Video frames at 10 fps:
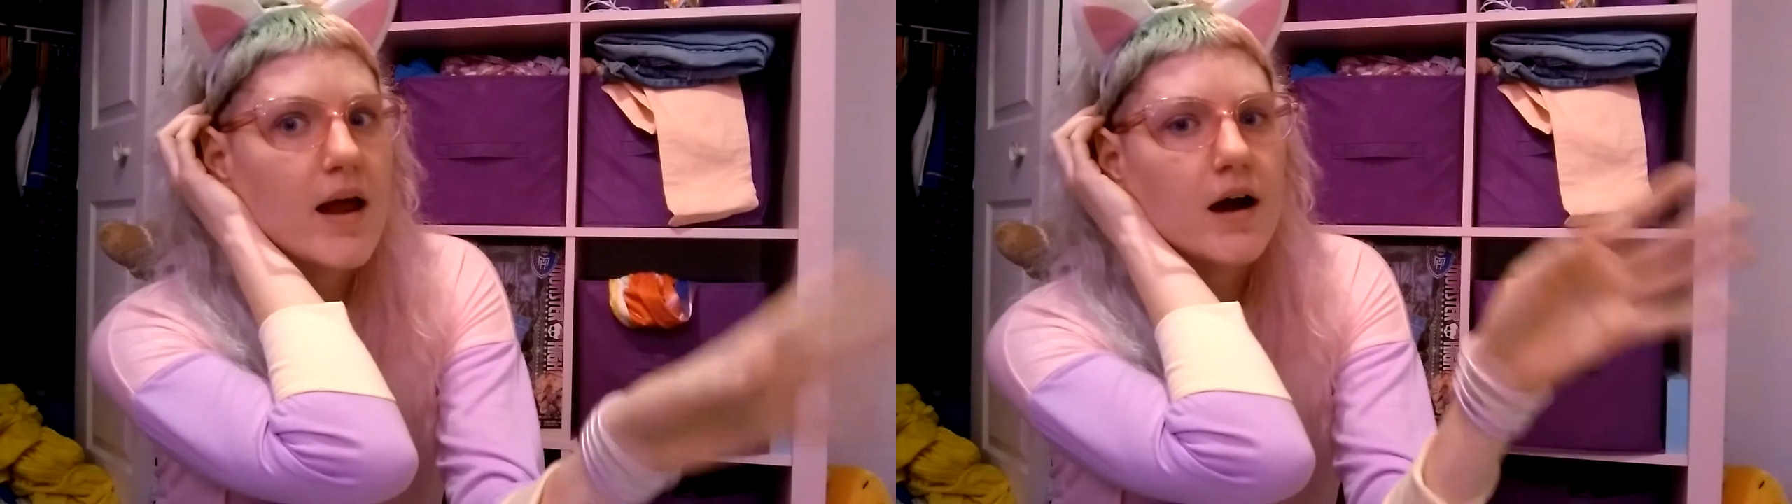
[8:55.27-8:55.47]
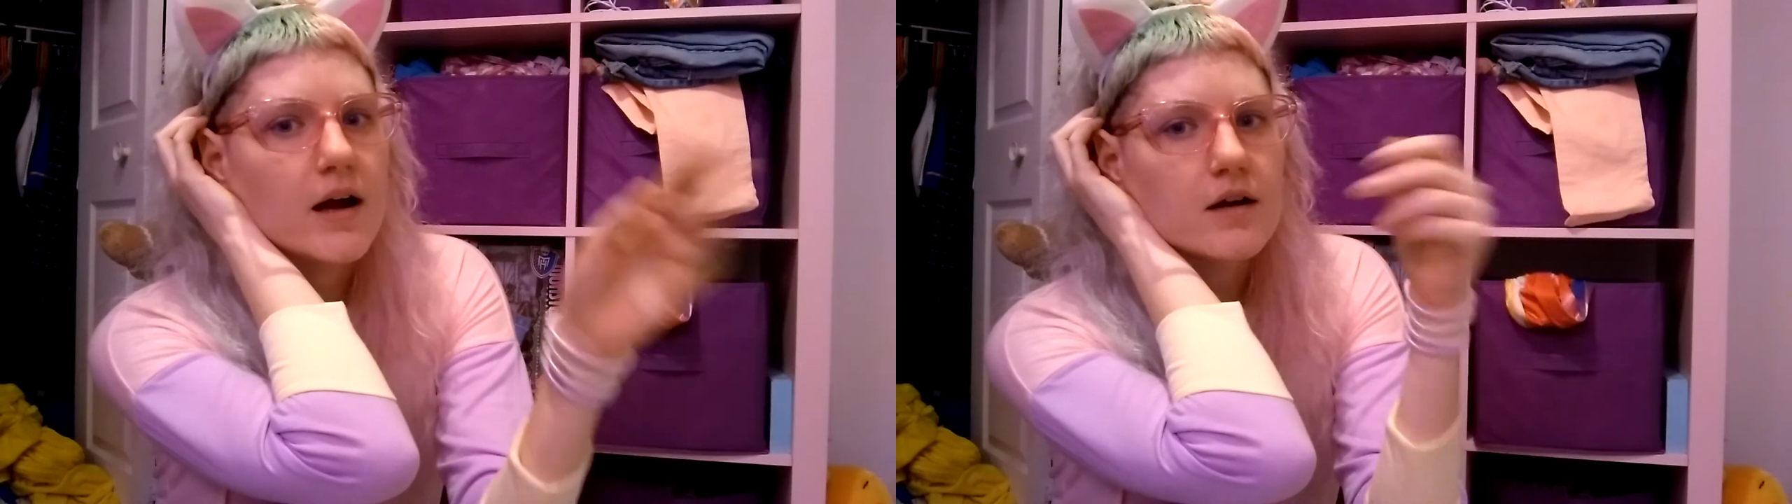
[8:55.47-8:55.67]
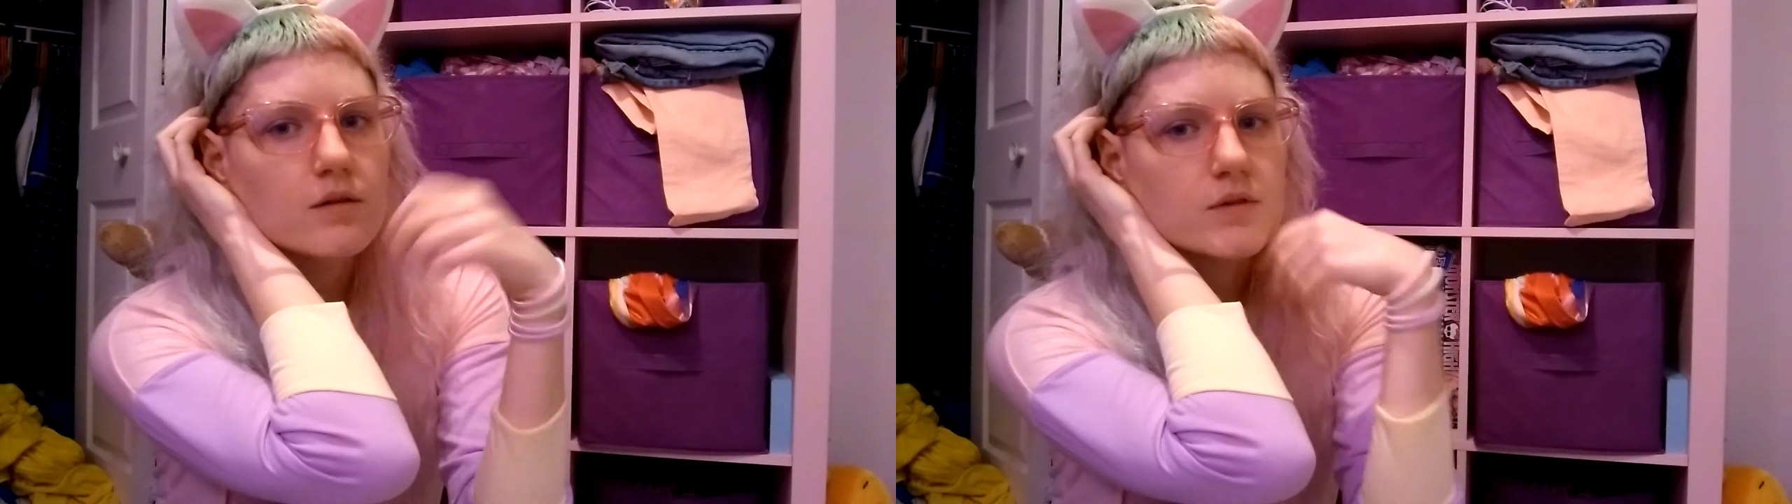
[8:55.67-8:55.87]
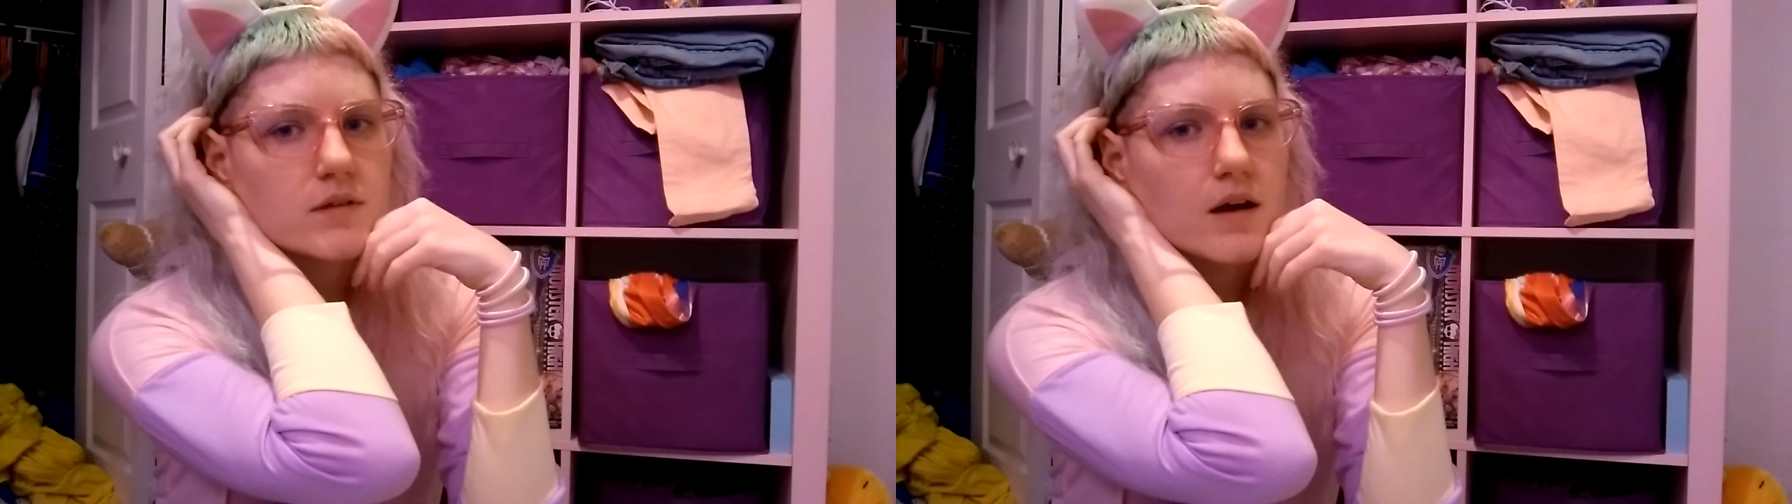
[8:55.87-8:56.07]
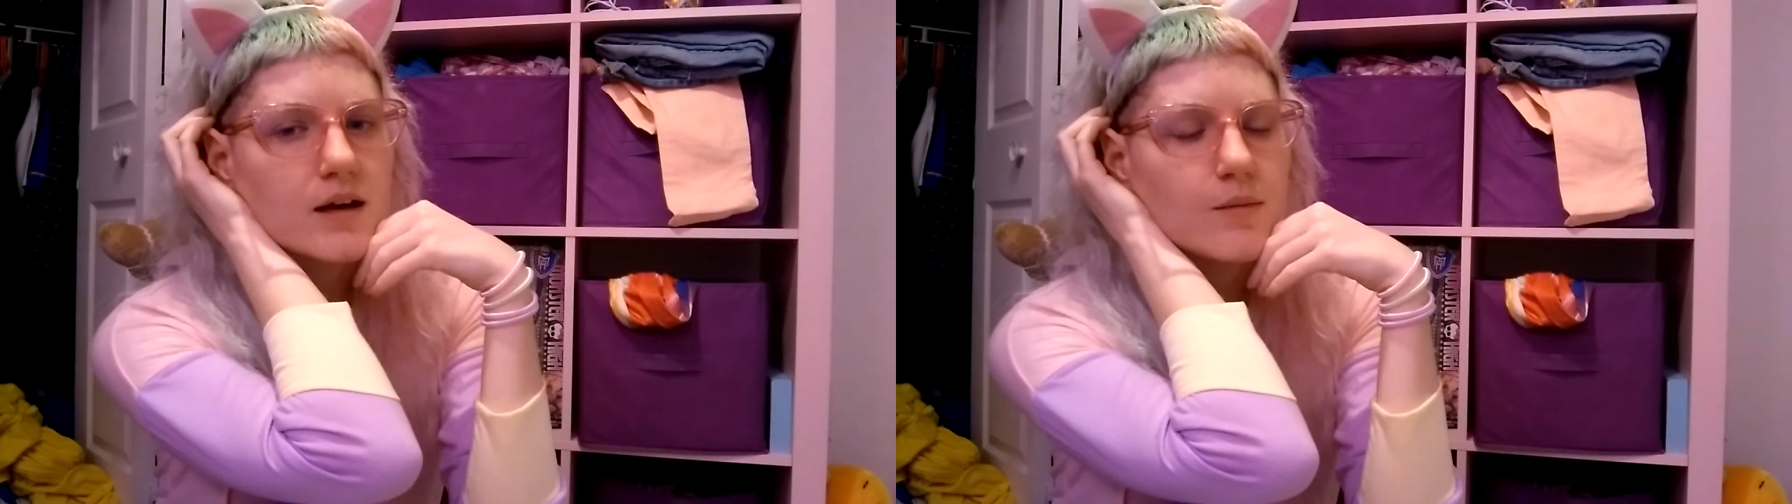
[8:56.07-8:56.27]
iron was
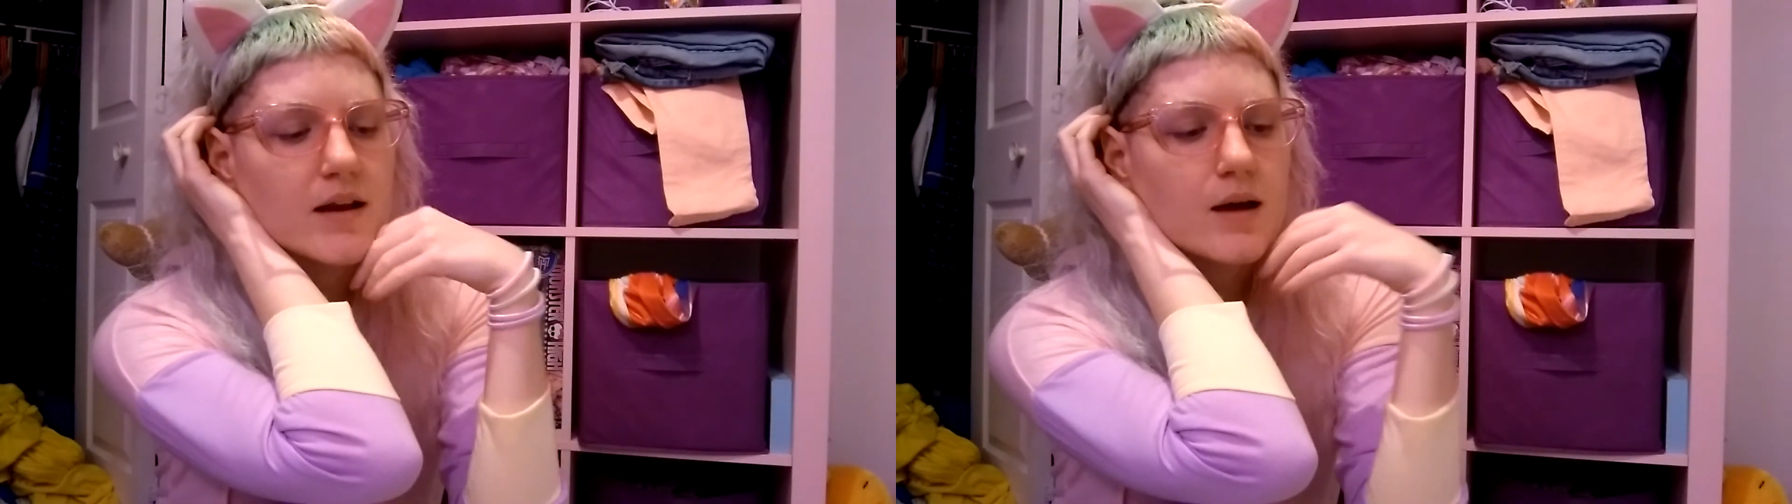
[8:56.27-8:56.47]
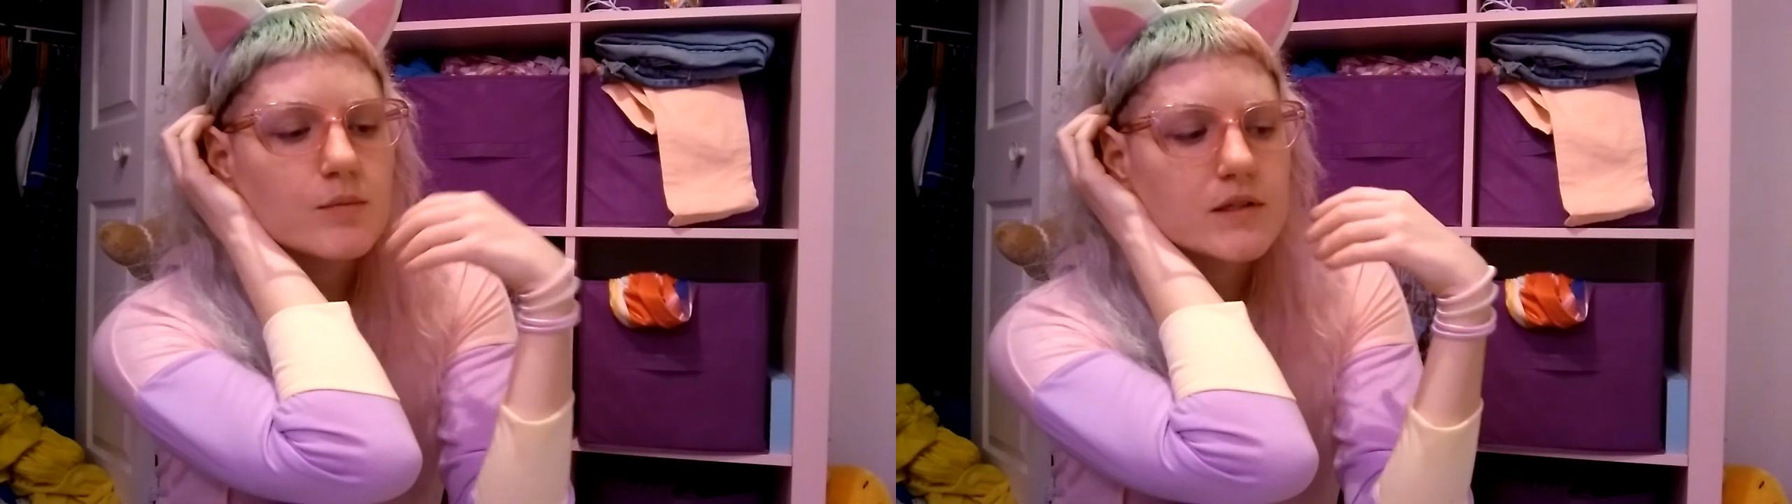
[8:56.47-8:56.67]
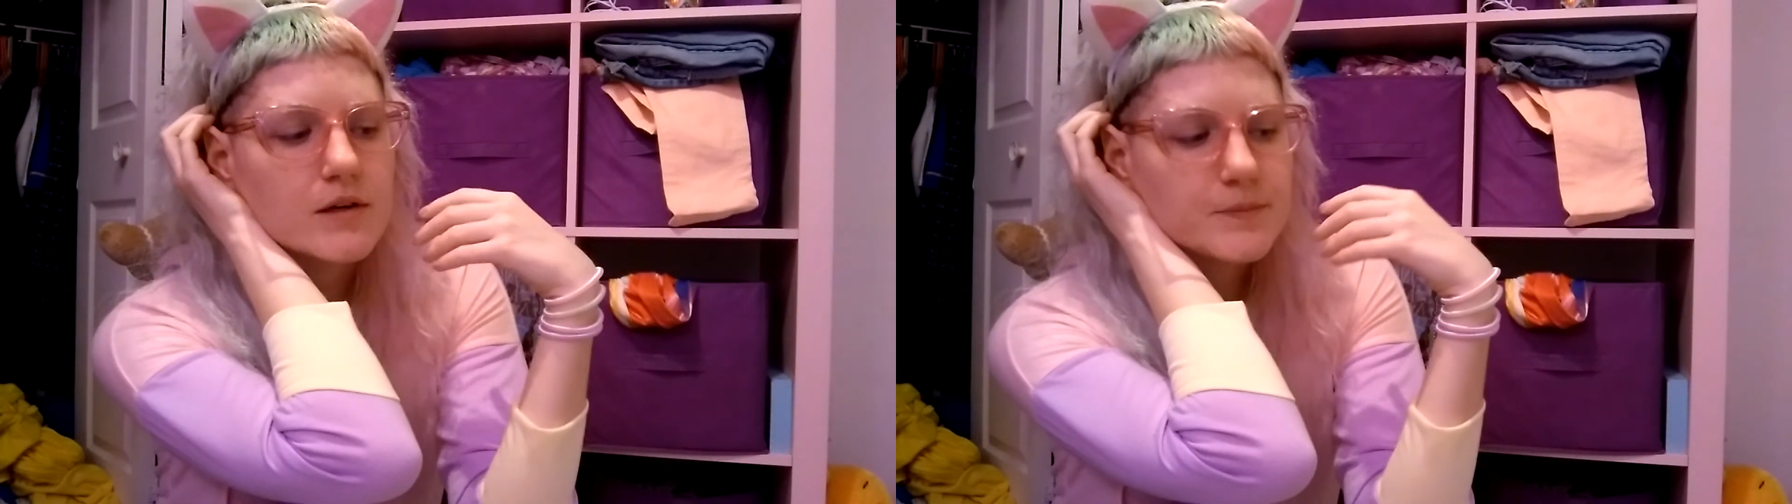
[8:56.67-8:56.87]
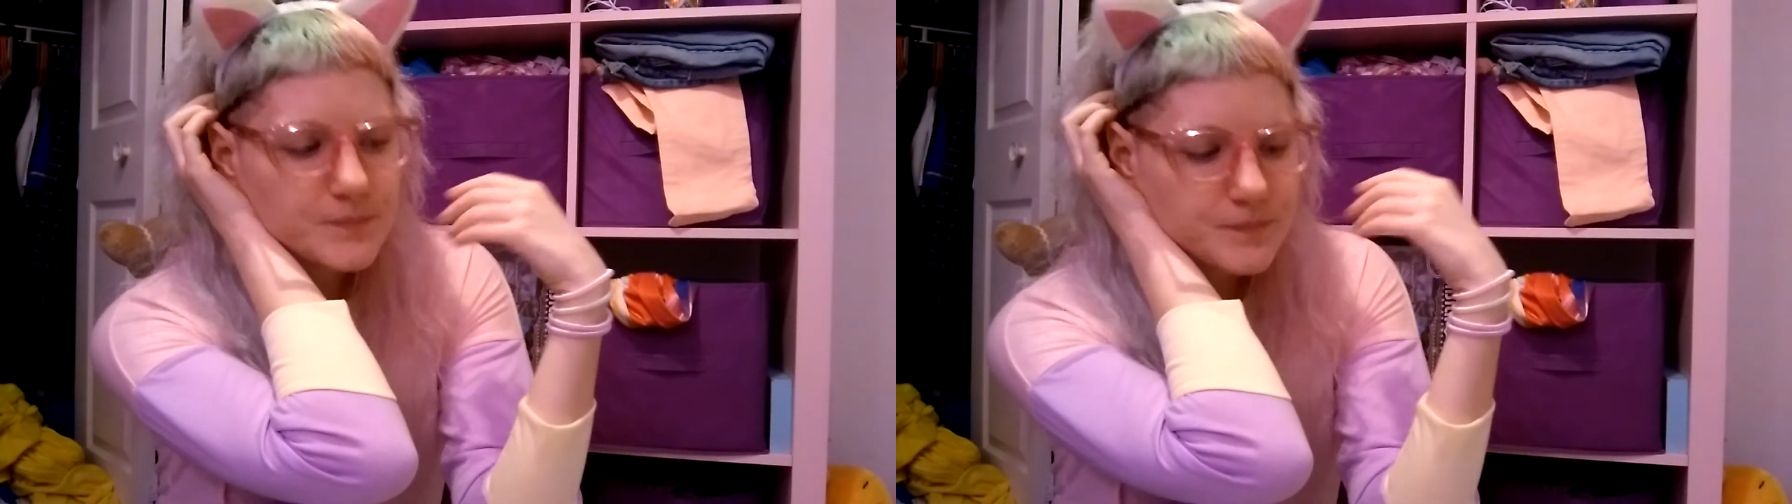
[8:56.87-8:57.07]
not coming up, so